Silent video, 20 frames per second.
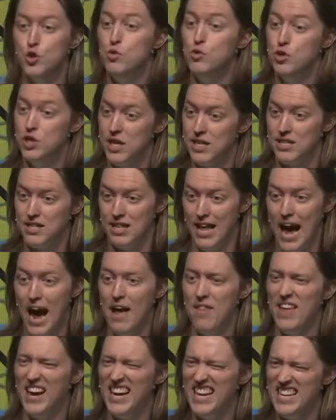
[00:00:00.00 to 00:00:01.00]
just
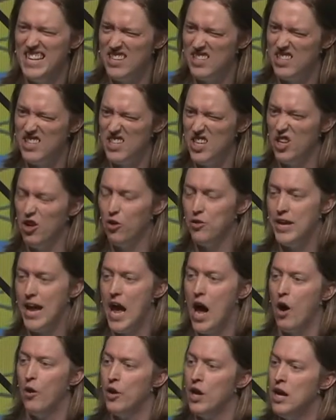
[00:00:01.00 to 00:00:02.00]
that. They can distill
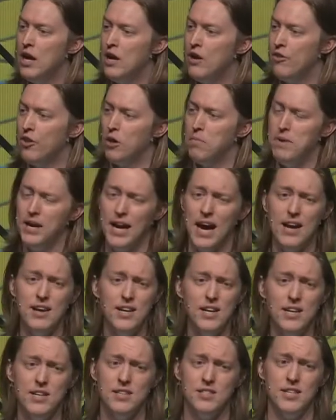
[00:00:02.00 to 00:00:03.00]
down their big
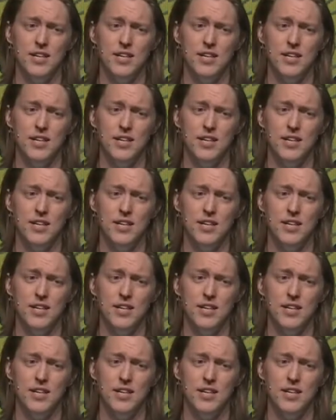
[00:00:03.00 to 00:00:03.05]
ideas.